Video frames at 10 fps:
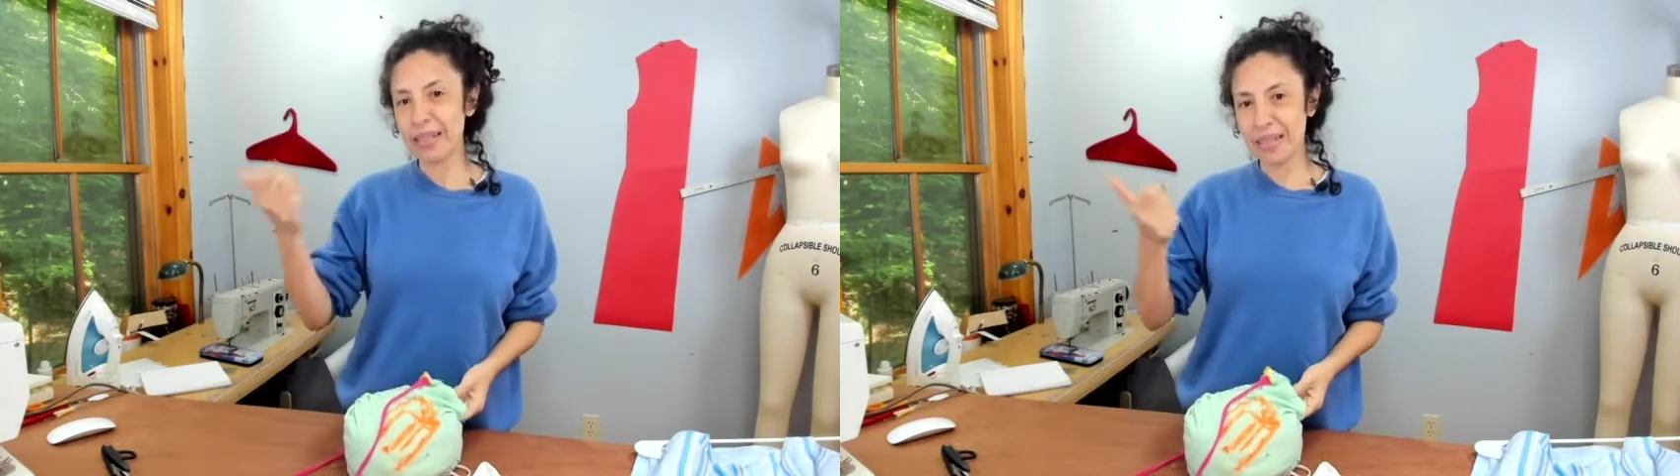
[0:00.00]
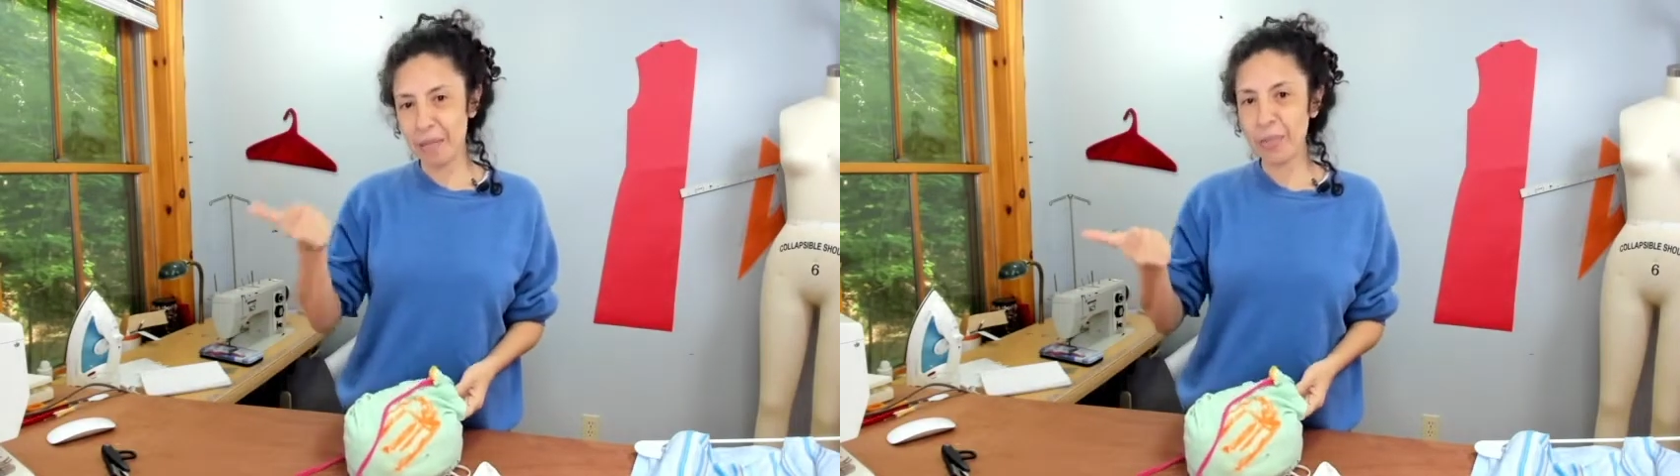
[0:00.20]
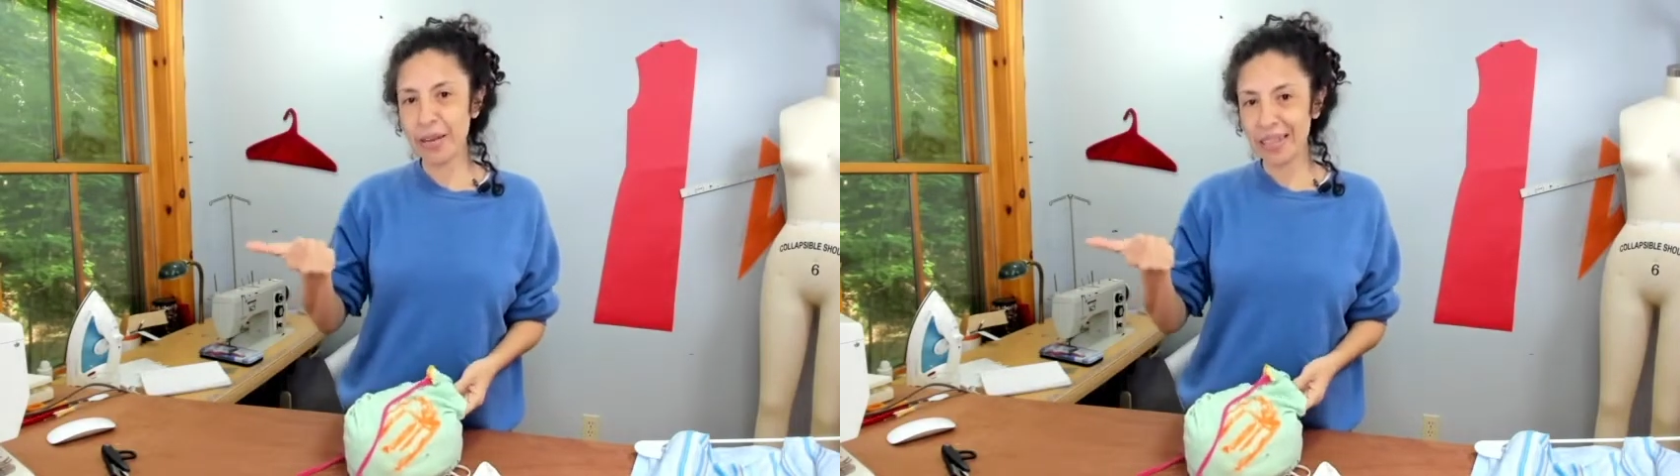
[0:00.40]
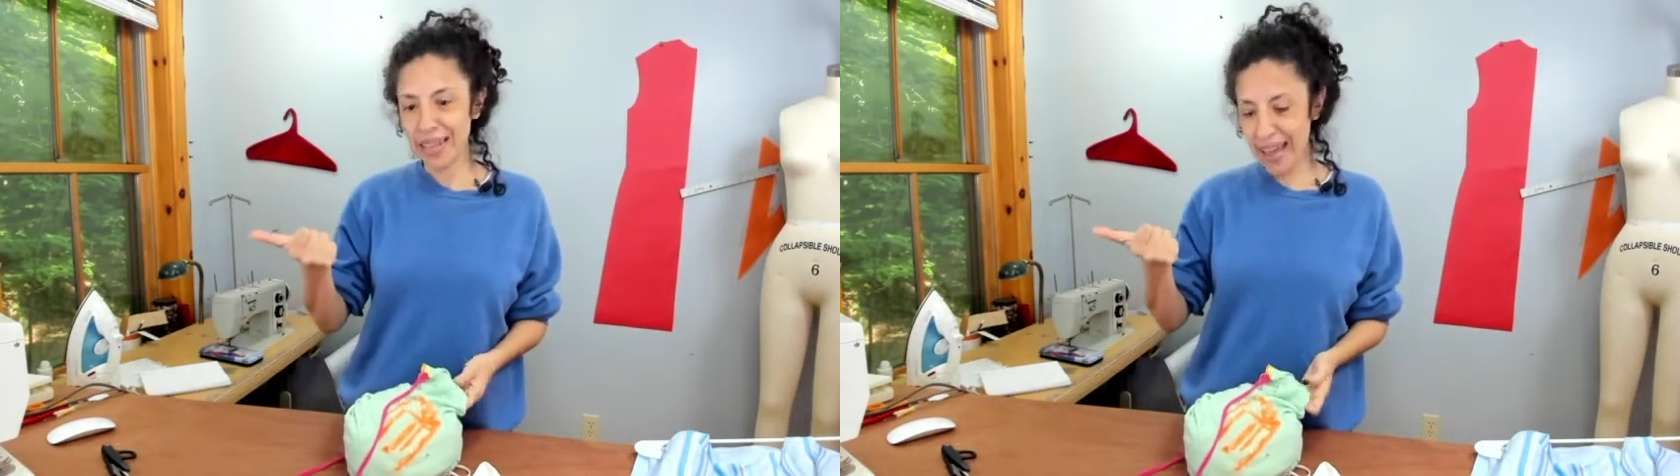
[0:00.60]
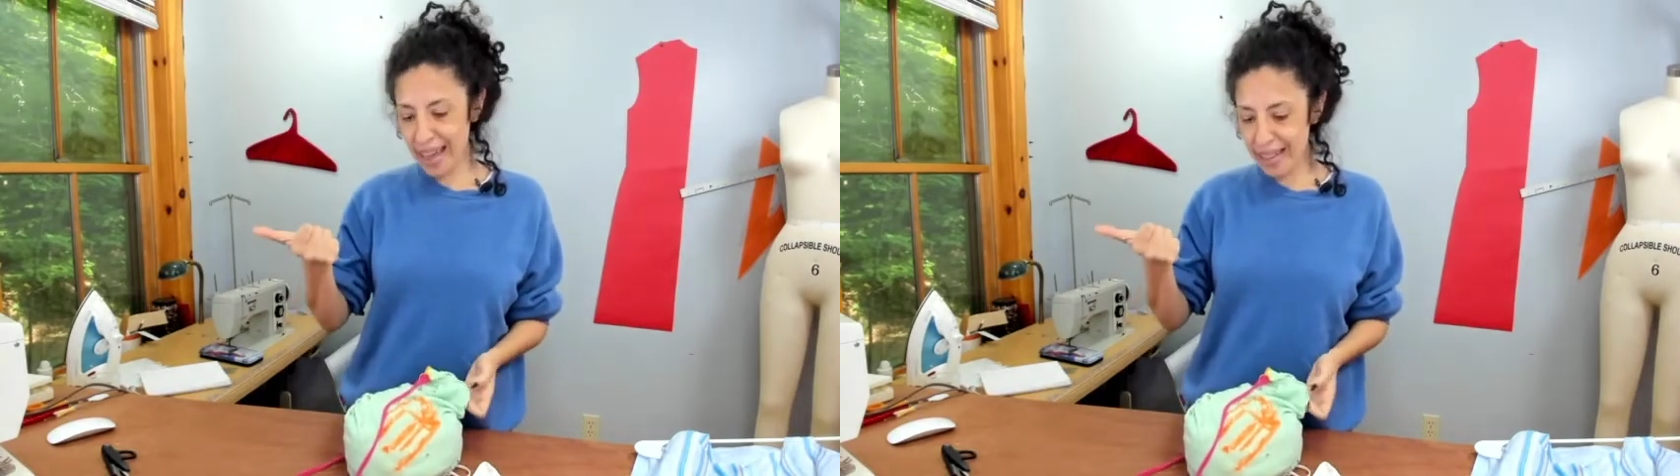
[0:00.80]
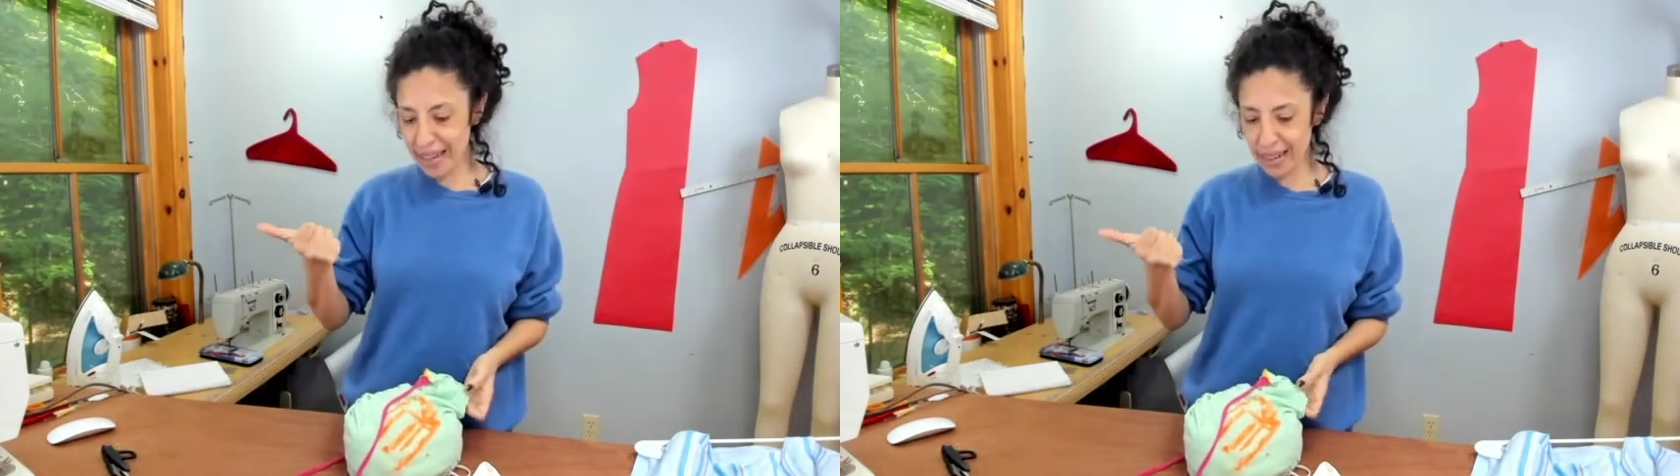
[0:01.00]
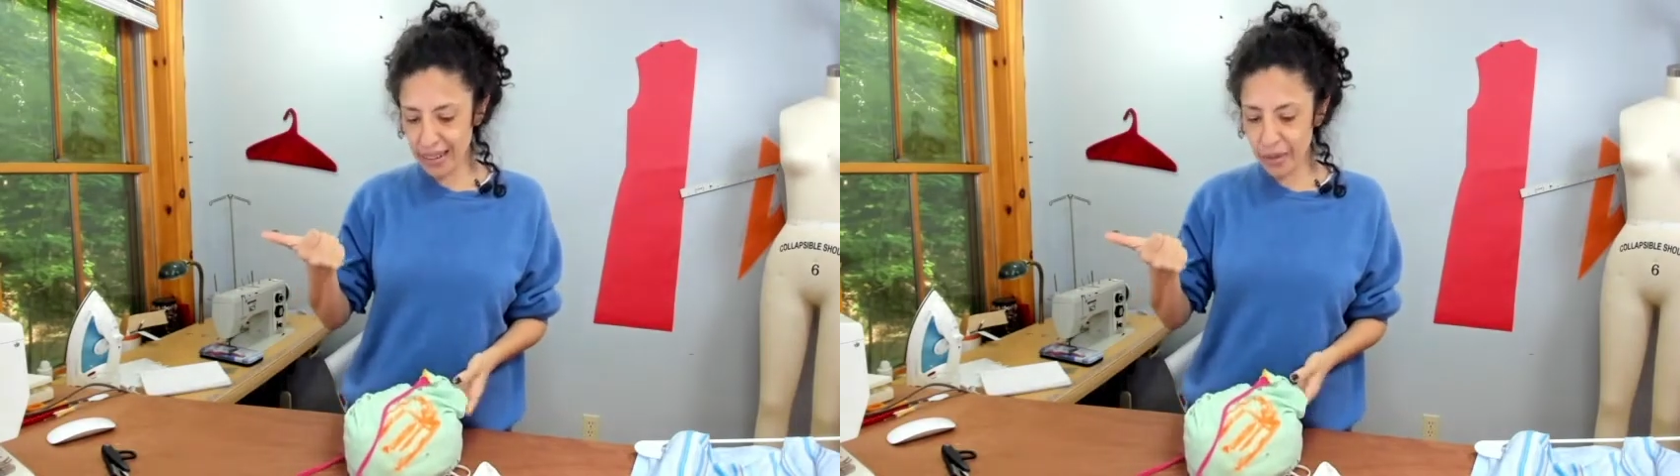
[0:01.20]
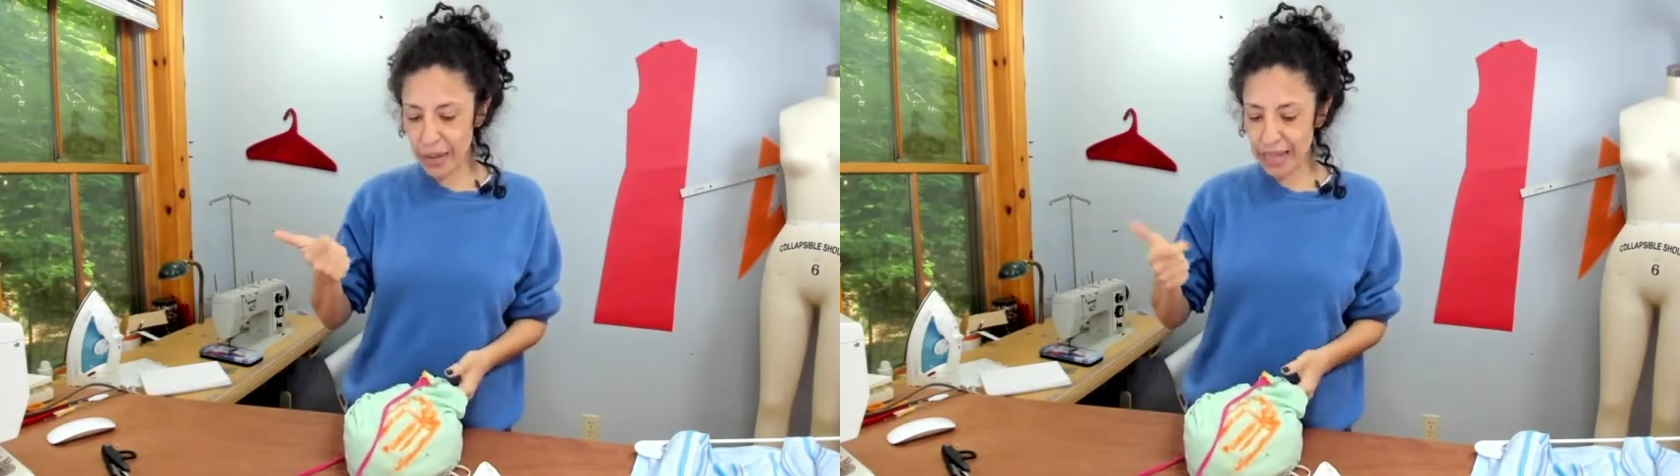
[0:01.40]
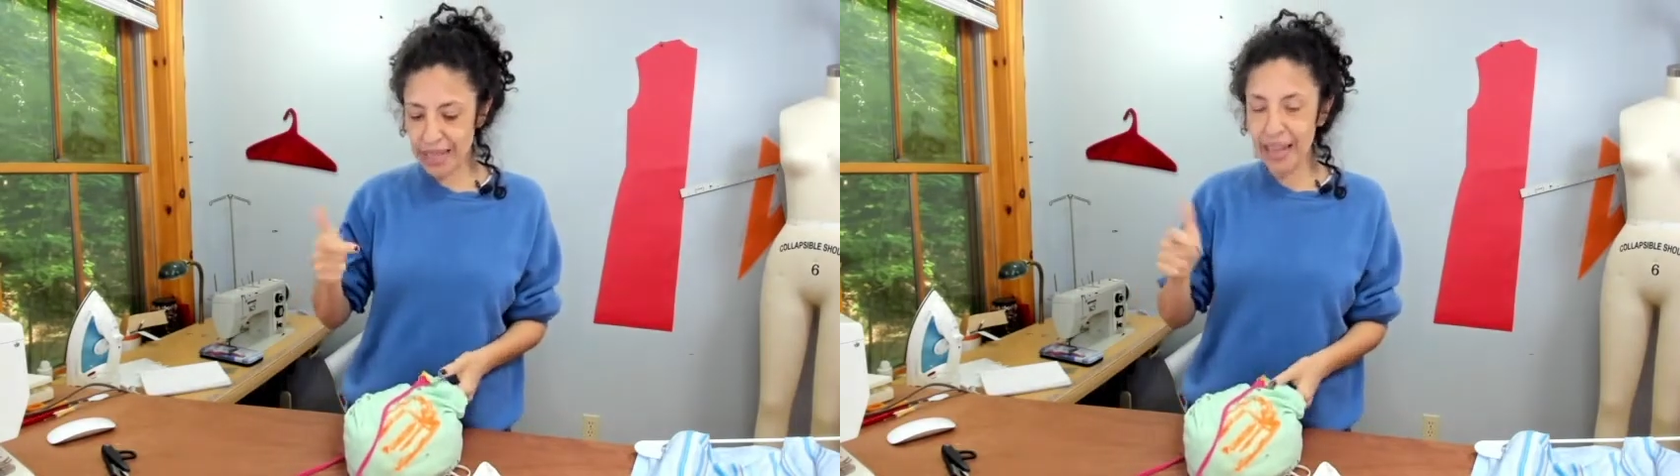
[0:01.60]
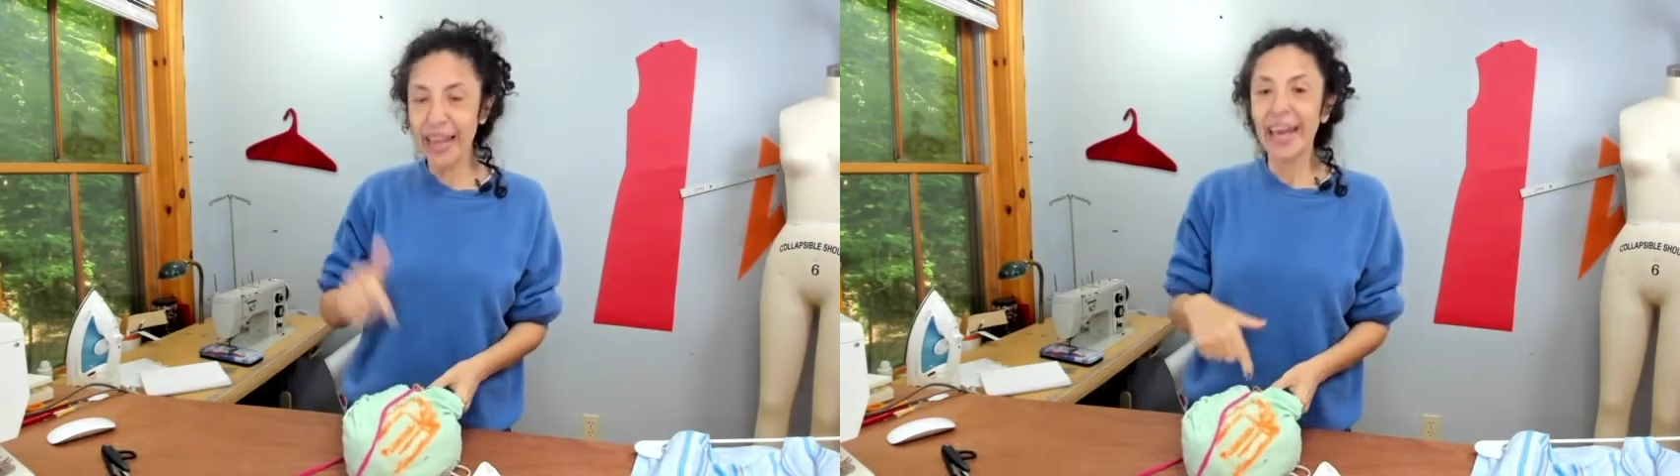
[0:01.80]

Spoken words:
the same brand that I had here in the US,